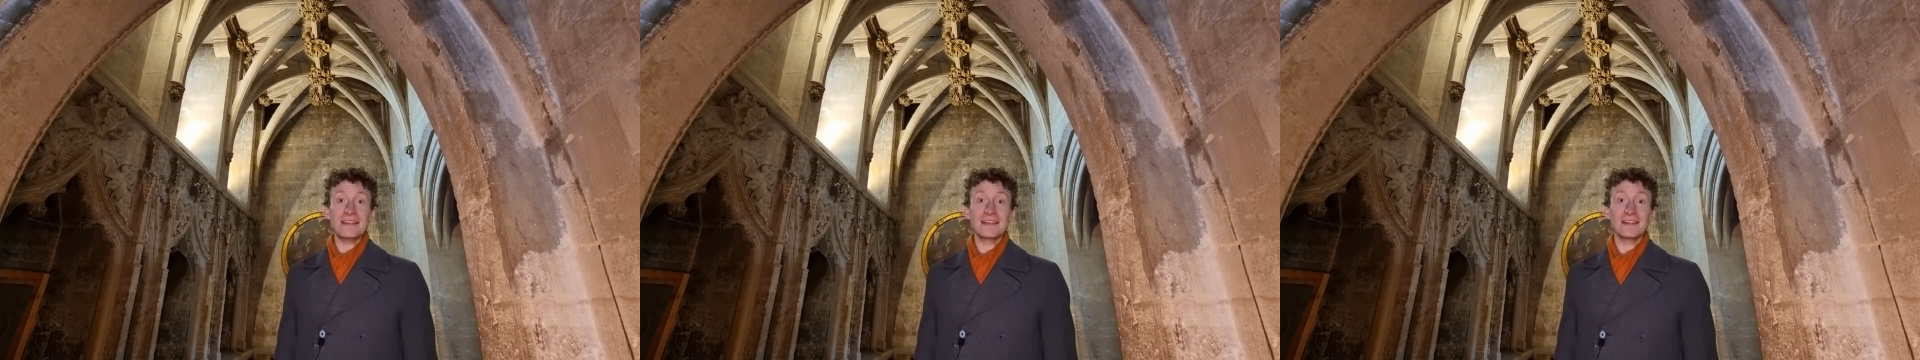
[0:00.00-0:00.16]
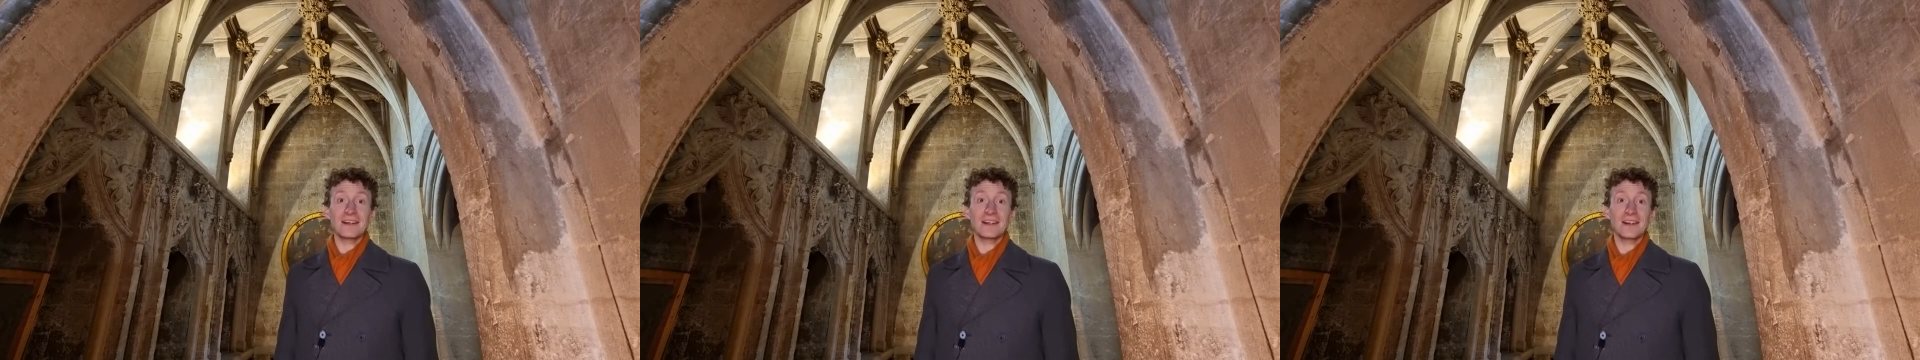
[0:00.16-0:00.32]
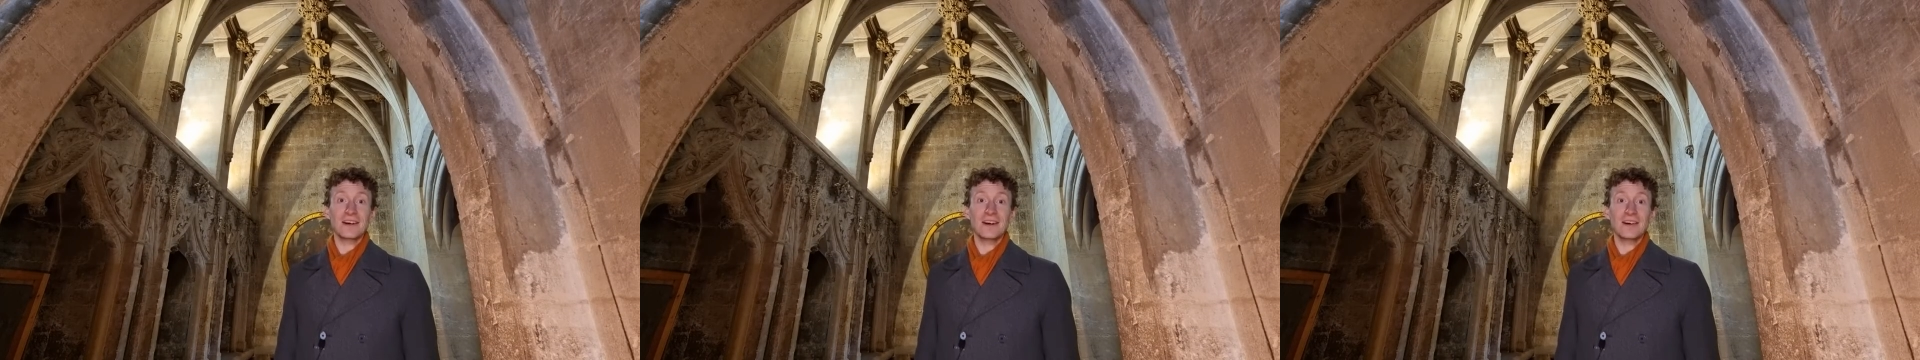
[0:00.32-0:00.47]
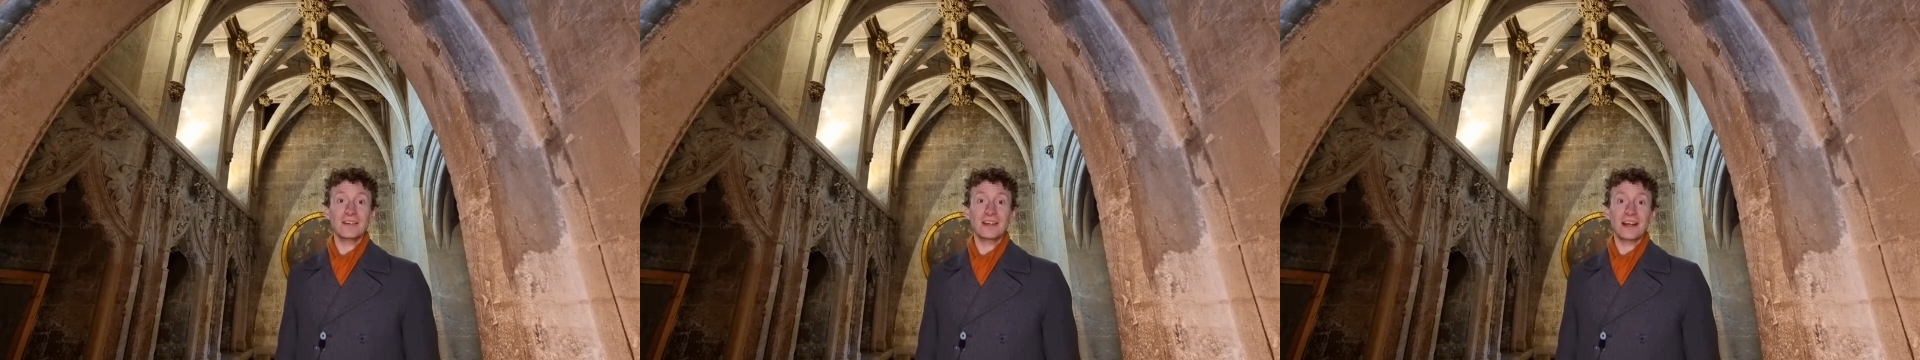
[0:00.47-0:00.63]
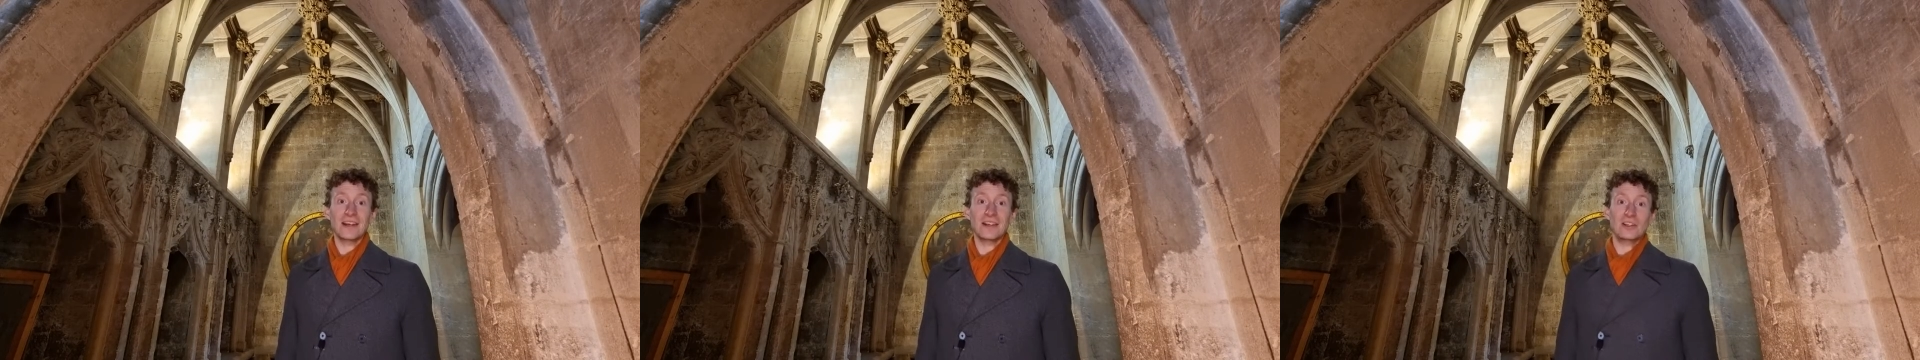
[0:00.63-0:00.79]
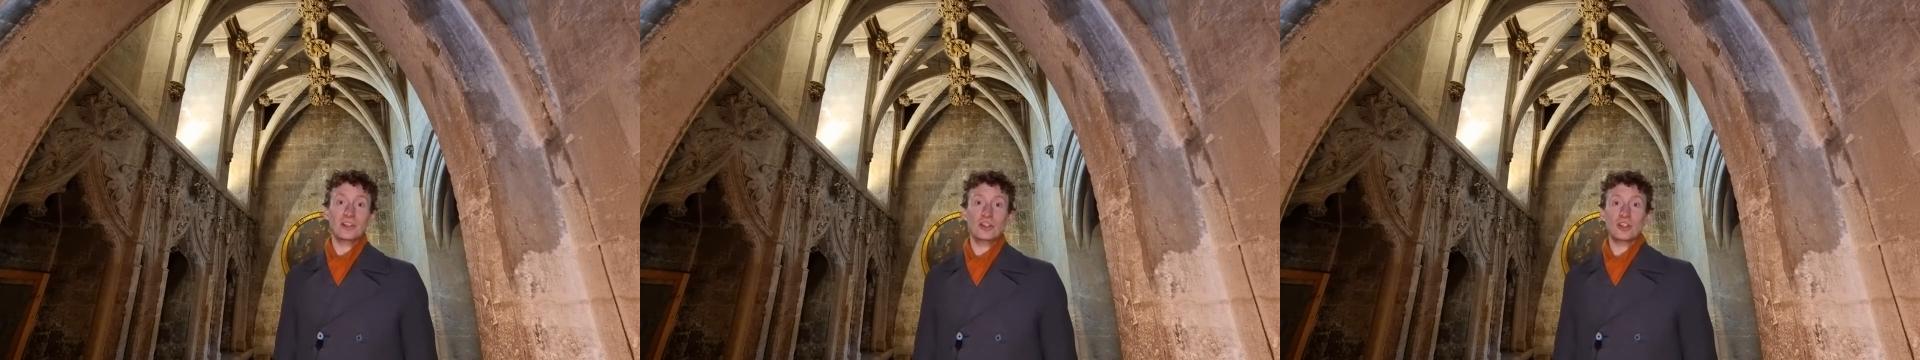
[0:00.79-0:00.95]
that I can't
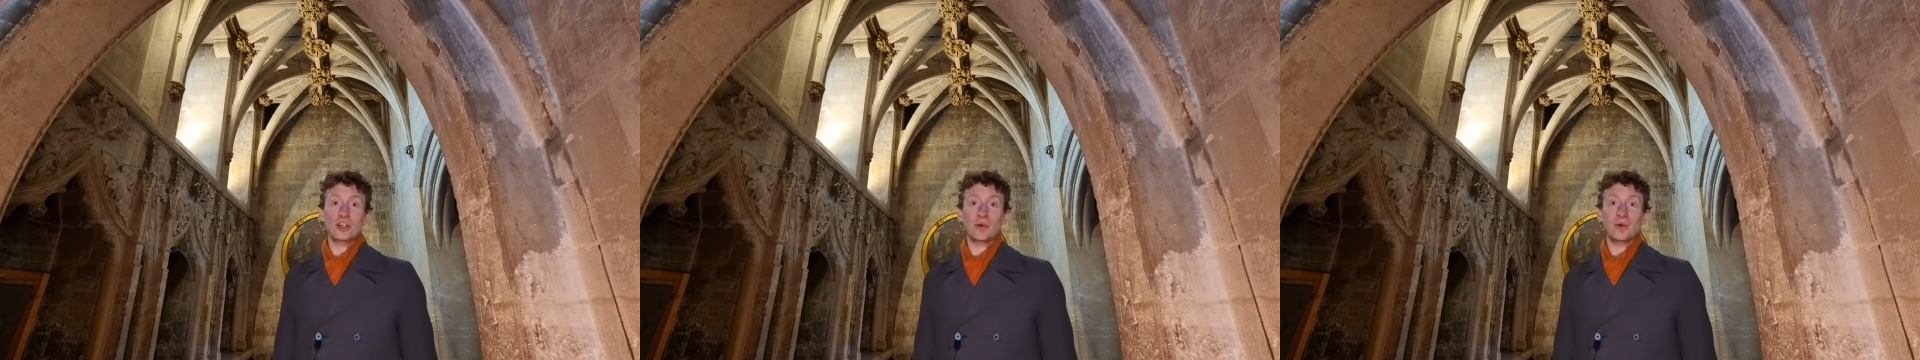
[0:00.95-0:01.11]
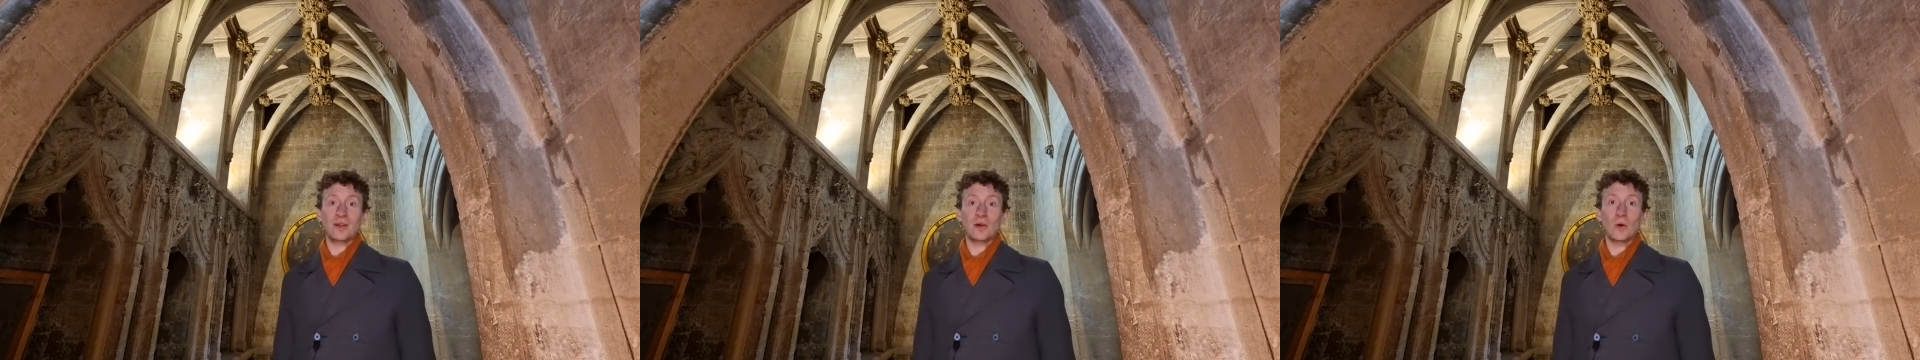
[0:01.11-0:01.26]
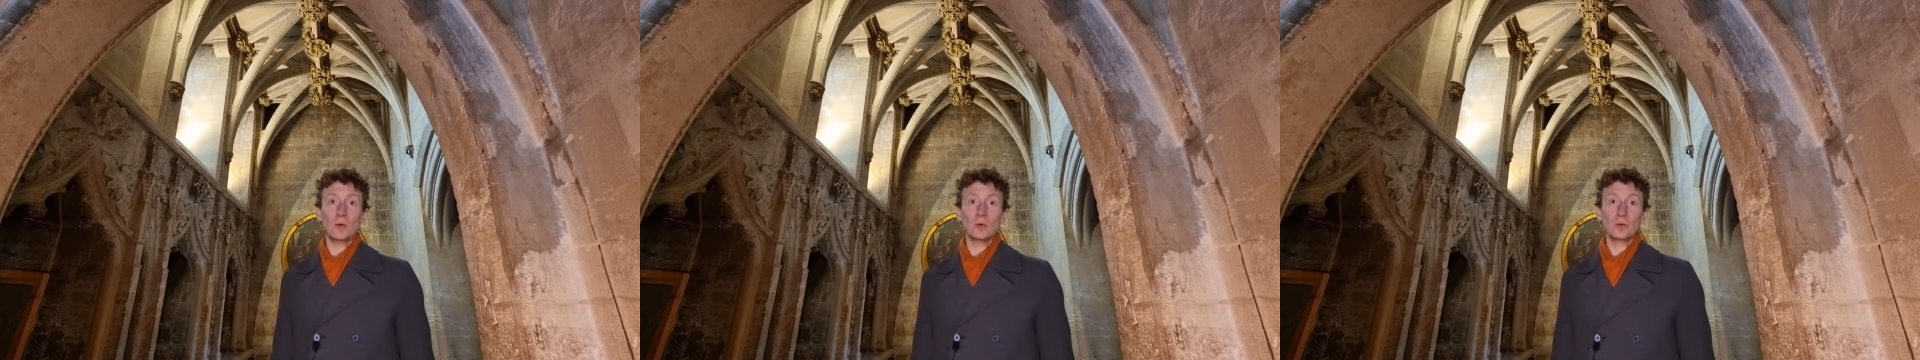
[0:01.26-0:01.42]
actually show it